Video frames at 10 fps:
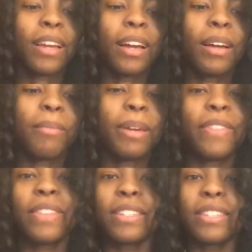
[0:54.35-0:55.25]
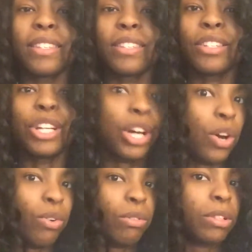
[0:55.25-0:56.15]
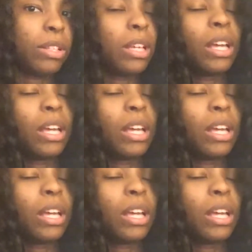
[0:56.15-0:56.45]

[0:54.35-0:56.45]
and this is Nicole.